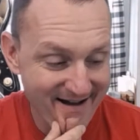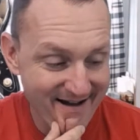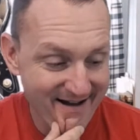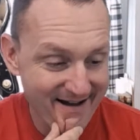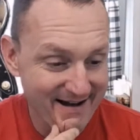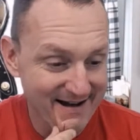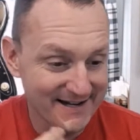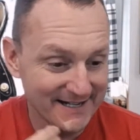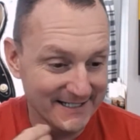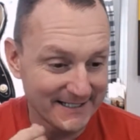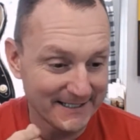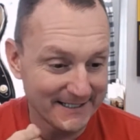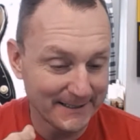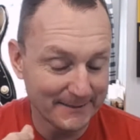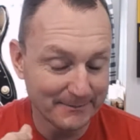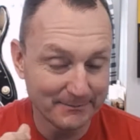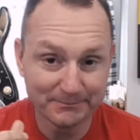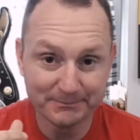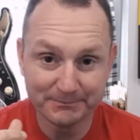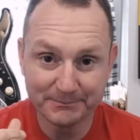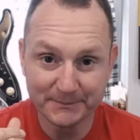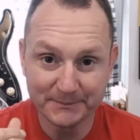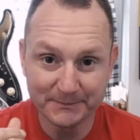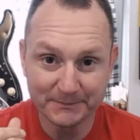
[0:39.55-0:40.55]

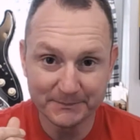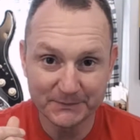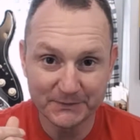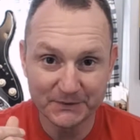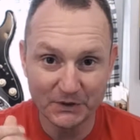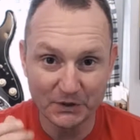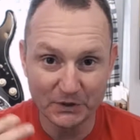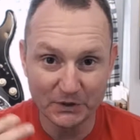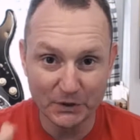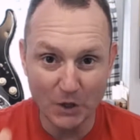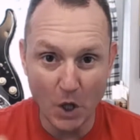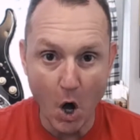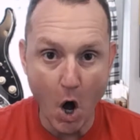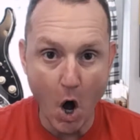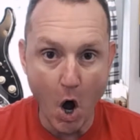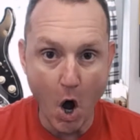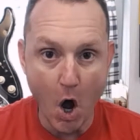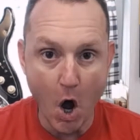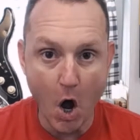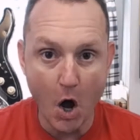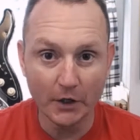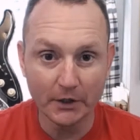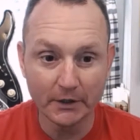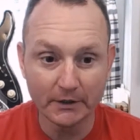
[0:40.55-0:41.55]
It's a
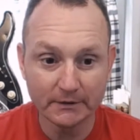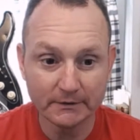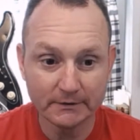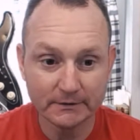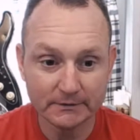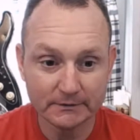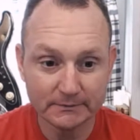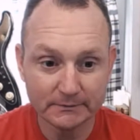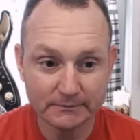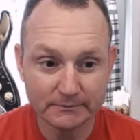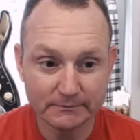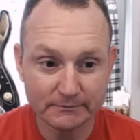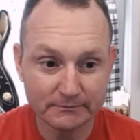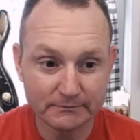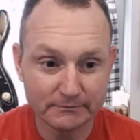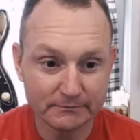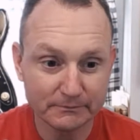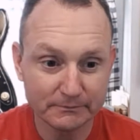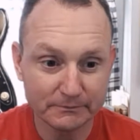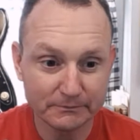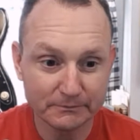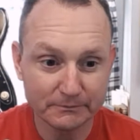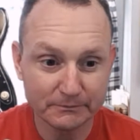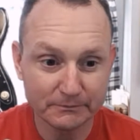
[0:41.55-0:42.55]
long
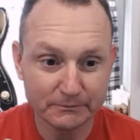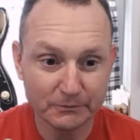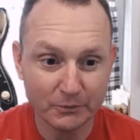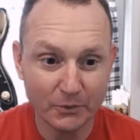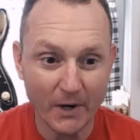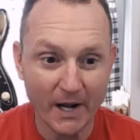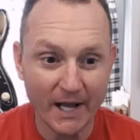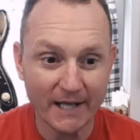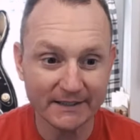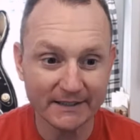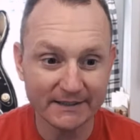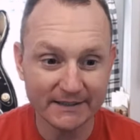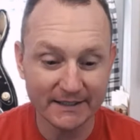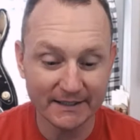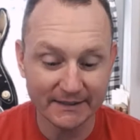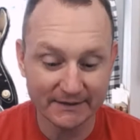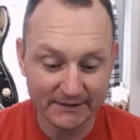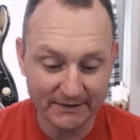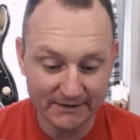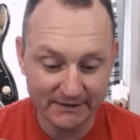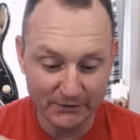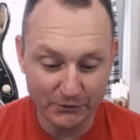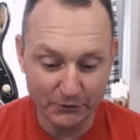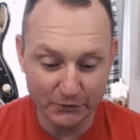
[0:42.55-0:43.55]

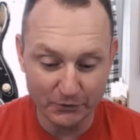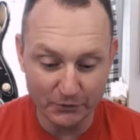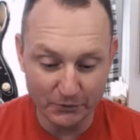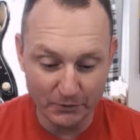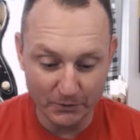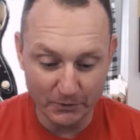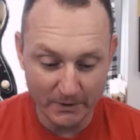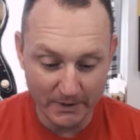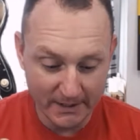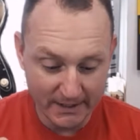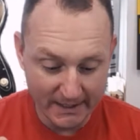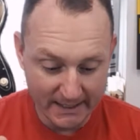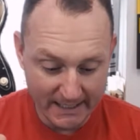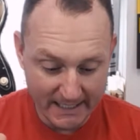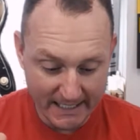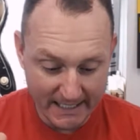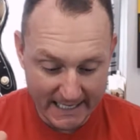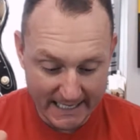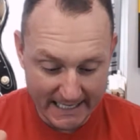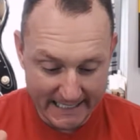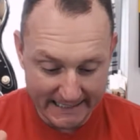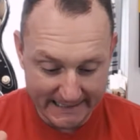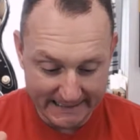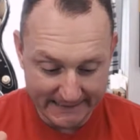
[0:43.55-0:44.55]
process to
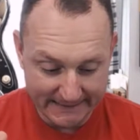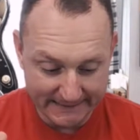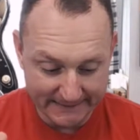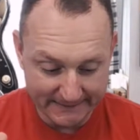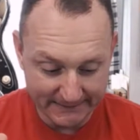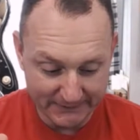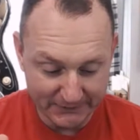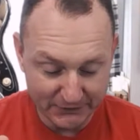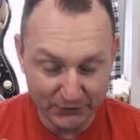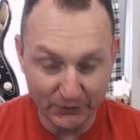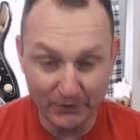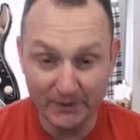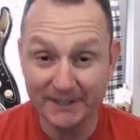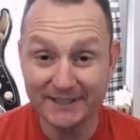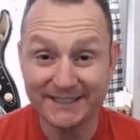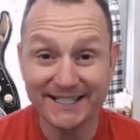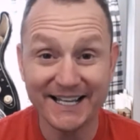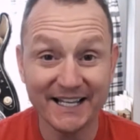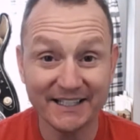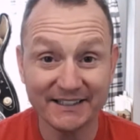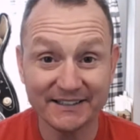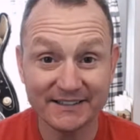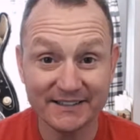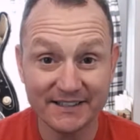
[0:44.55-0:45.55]
sort of
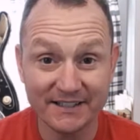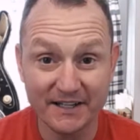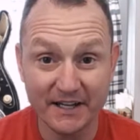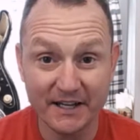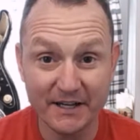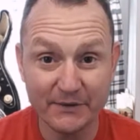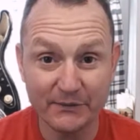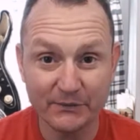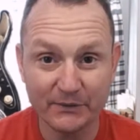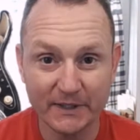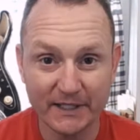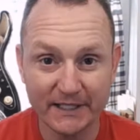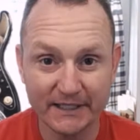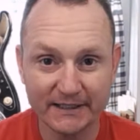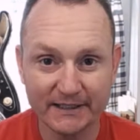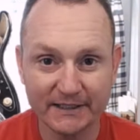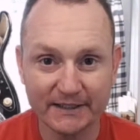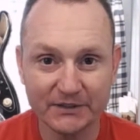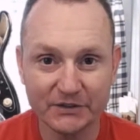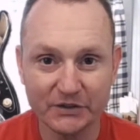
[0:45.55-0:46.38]
test a knife like this.